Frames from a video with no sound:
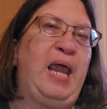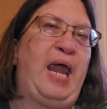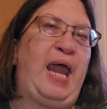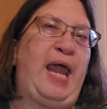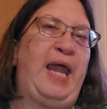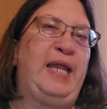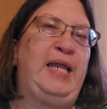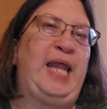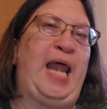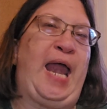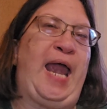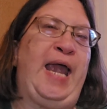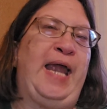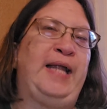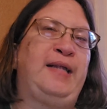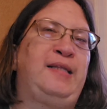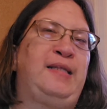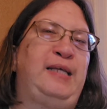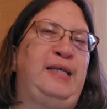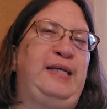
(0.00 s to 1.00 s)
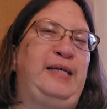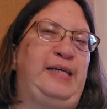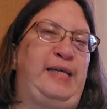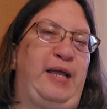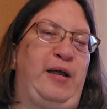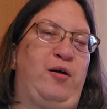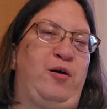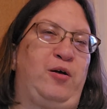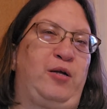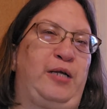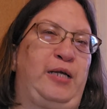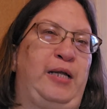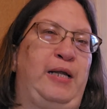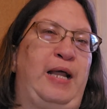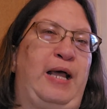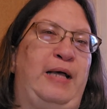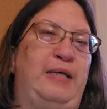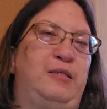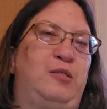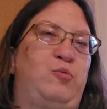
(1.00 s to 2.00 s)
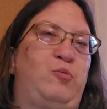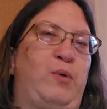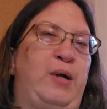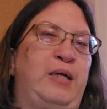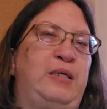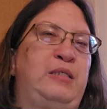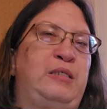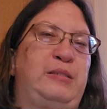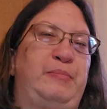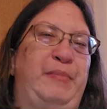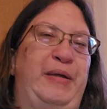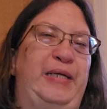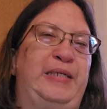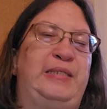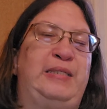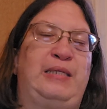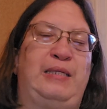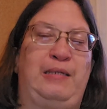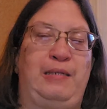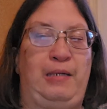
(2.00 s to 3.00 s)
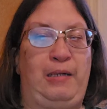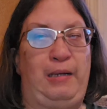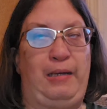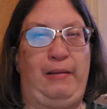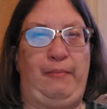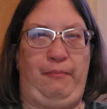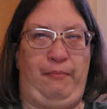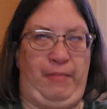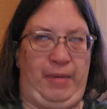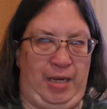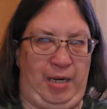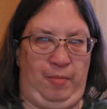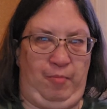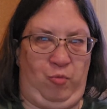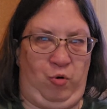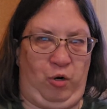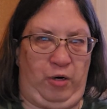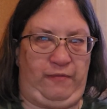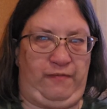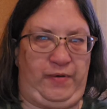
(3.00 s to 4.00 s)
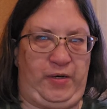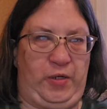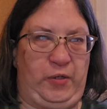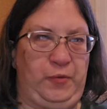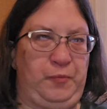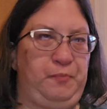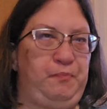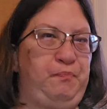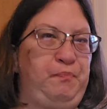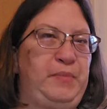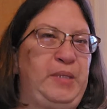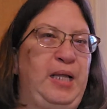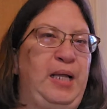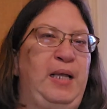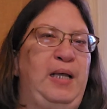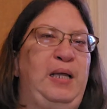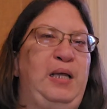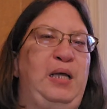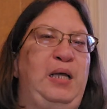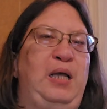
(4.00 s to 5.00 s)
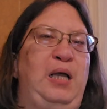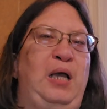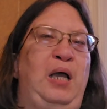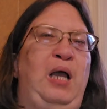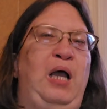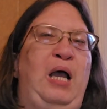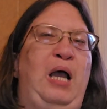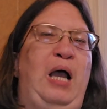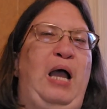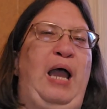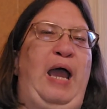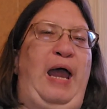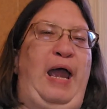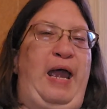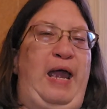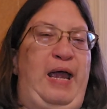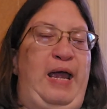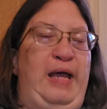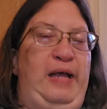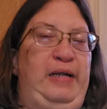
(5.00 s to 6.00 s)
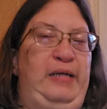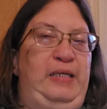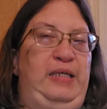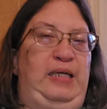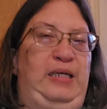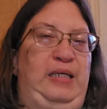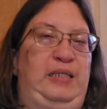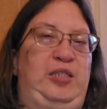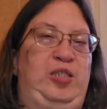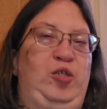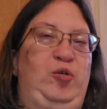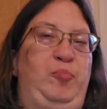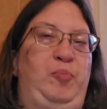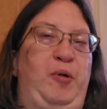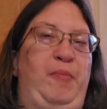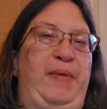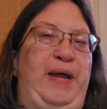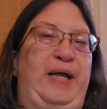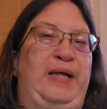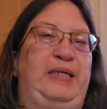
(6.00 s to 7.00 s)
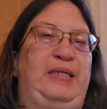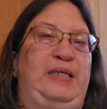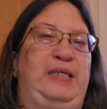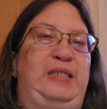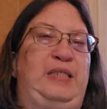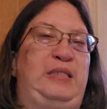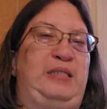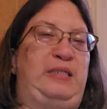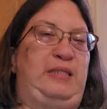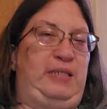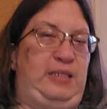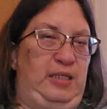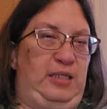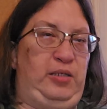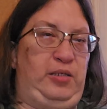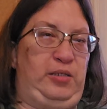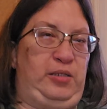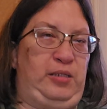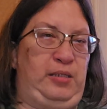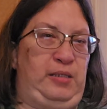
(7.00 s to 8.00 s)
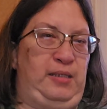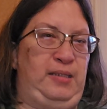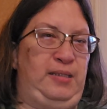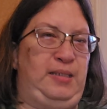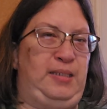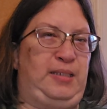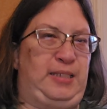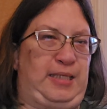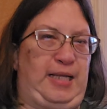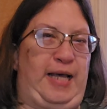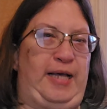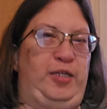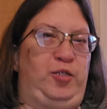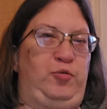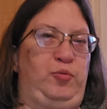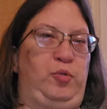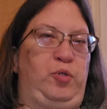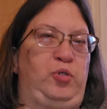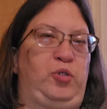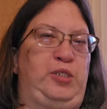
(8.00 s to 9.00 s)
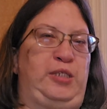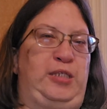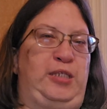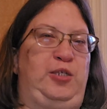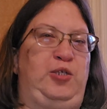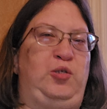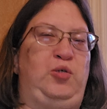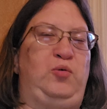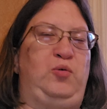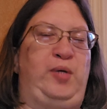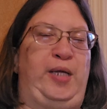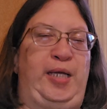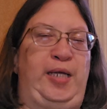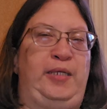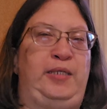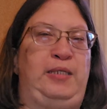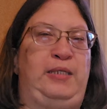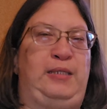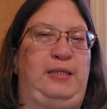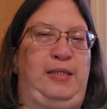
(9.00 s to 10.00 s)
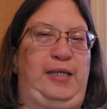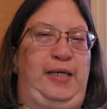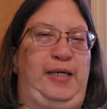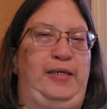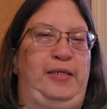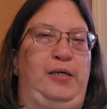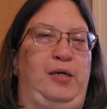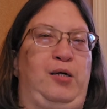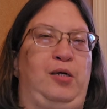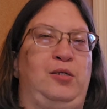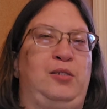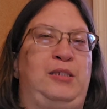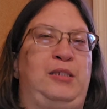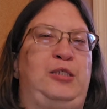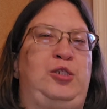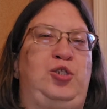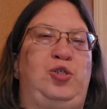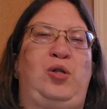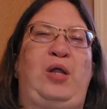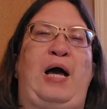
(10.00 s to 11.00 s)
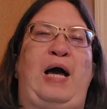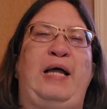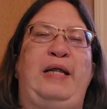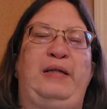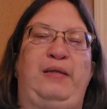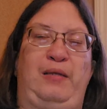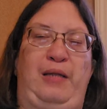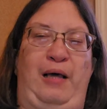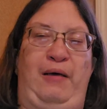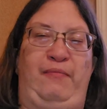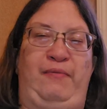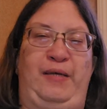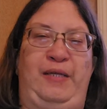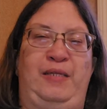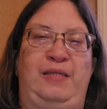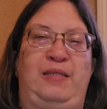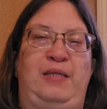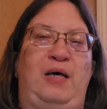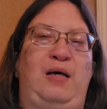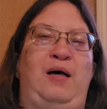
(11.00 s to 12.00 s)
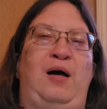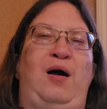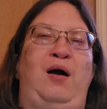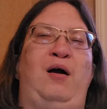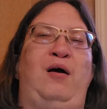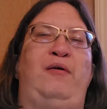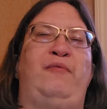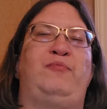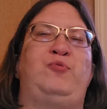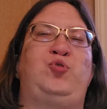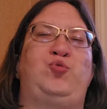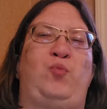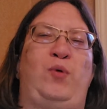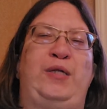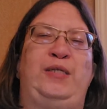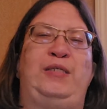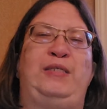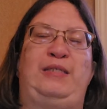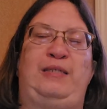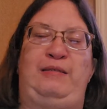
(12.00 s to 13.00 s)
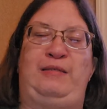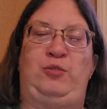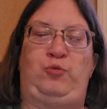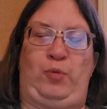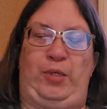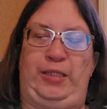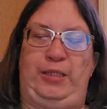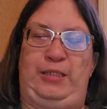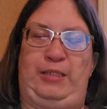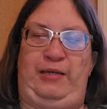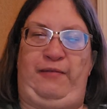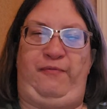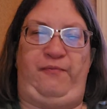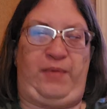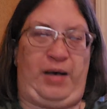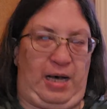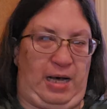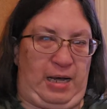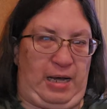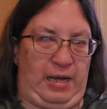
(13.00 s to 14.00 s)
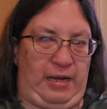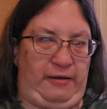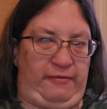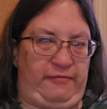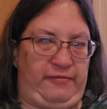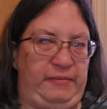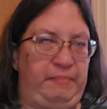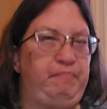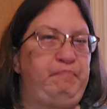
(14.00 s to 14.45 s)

and Anthony Carrigan as Rex Mason, Metamorpho. And Superman is still scheduled to hit theaters July 11th of 2025.